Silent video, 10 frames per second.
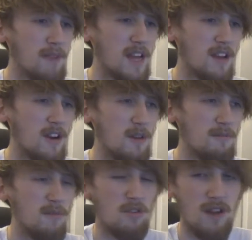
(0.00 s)
make her
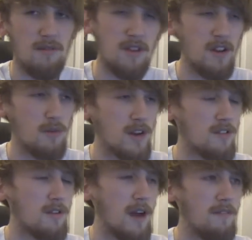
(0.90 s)
more relevant in a way.
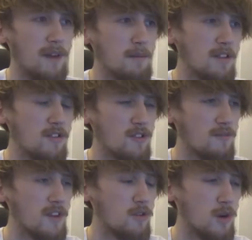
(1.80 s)
So have Emily do
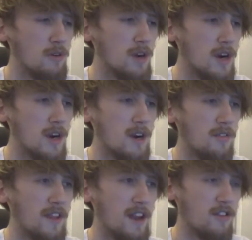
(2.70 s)
something as well.
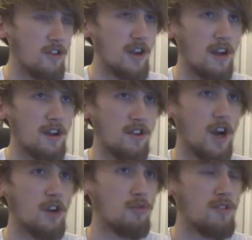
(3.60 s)
Then, so yeah,
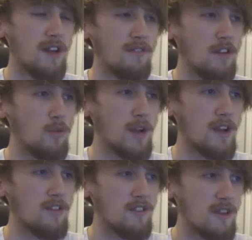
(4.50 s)
hers was definitely the
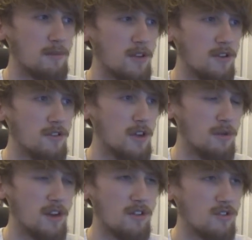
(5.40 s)
weakest this episode. No
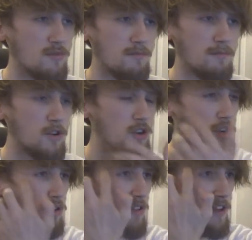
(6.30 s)
one knows, good
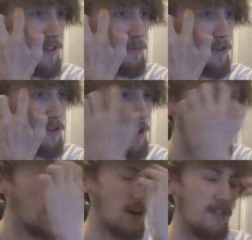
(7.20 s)
as she was last episode.
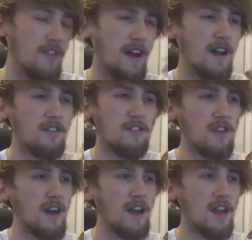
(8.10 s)
Then I'd
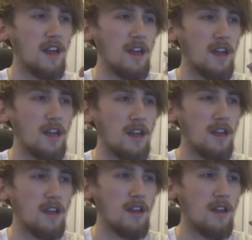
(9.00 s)

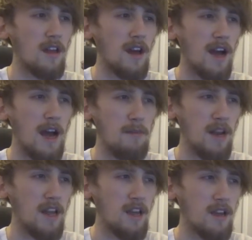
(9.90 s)
say
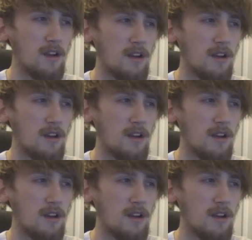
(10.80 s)
Emily.